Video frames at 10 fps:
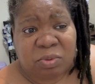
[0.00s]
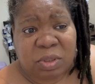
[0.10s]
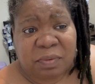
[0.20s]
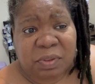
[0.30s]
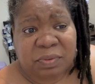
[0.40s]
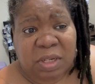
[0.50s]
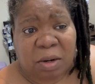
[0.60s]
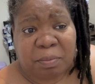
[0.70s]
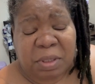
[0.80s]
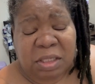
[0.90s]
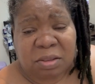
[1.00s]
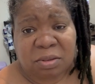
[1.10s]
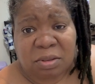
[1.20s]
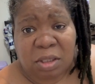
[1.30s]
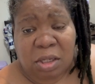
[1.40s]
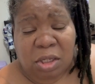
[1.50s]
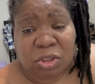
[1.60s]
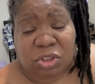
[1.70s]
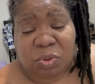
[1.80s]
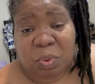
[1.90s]
who gives us our mail,
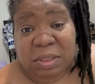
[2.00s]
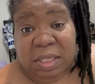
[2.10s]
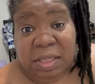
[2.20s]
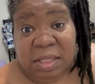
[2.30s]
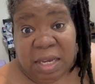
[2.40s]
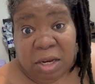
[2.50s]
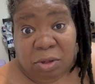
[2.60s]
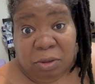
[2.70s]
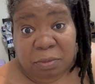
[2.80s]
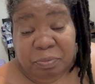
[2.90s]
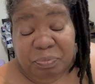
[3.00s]
she wasn't there.